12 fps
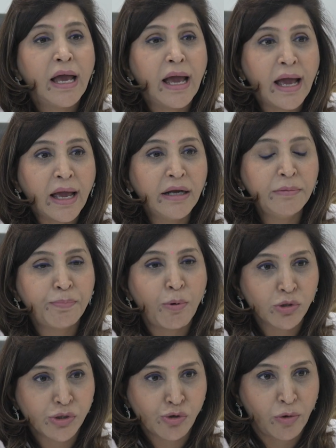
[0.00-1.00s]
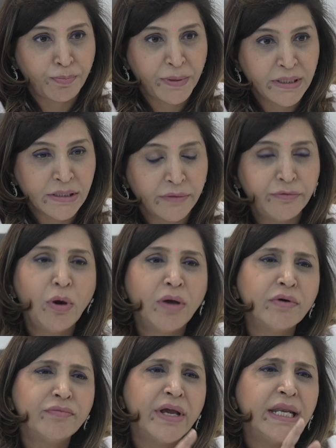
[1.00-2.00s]
and postoperative. You
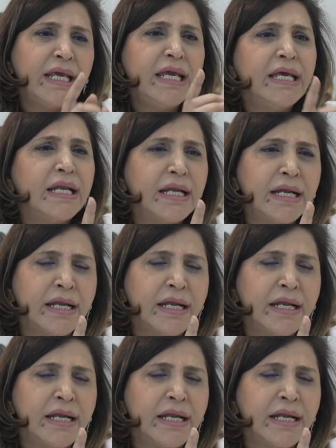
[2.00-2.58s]
have a very